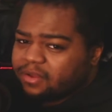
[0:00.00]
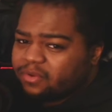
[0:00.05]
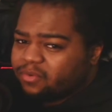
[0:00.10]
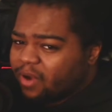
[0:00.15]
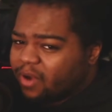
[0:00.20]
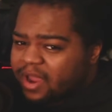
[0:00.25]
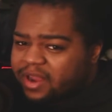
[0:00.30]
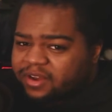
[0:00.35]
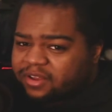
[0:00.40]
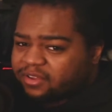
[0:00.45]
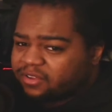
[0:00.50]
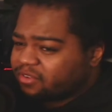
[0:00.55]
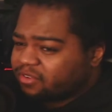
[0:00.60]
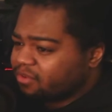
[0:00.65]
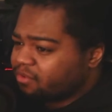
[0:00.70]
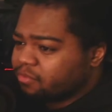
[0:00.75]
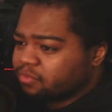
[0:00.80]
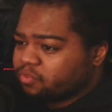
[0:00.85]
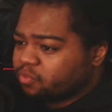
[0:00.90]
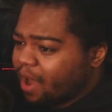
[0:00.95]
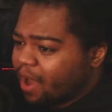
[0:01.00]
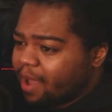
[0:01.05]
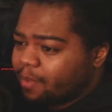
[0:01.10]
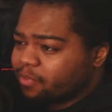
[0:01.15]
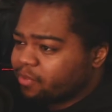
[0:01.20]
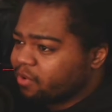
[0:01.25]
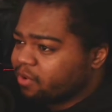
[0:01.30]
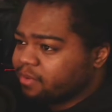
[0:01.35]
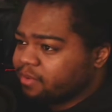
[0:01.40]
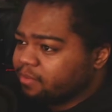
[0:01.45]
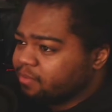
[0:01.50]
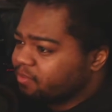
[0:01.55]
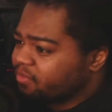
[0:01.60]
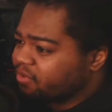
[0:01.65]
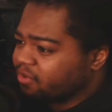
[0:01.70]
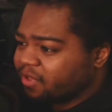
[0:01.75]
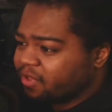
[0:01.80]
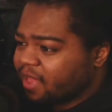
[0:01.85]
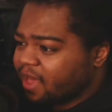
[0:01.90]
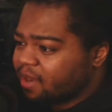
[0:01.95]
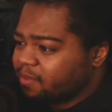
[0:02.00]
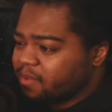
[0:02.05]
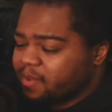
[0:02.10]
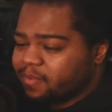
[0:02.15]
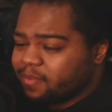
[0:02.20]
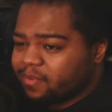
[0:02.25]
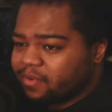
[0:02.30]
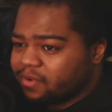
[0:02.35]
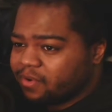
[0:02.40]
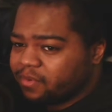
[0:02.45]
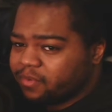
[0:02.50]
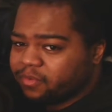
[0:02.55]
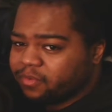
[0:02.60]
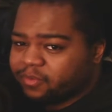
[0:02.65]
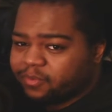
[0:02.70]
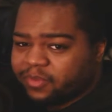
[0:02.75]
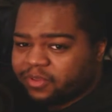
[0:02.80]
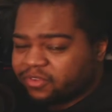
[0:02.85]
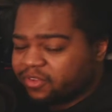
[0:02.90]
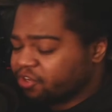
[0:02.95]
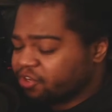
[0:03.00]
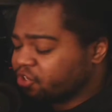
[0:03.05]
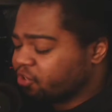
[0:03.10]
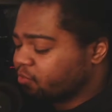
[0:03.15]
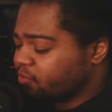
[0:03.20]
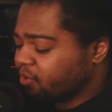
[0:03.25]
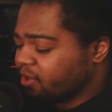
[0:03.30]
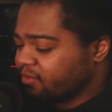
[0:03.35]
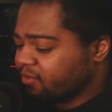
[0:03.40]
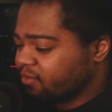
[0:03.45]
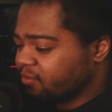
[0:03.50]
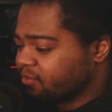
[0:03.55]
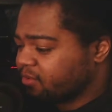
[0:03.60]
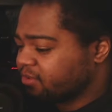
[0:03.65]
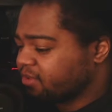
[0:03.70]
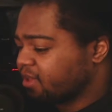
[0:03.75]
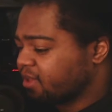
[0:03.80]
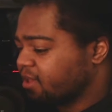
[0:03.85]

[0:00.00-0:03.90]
greatest rapper to a lot of people, musician, whatever you want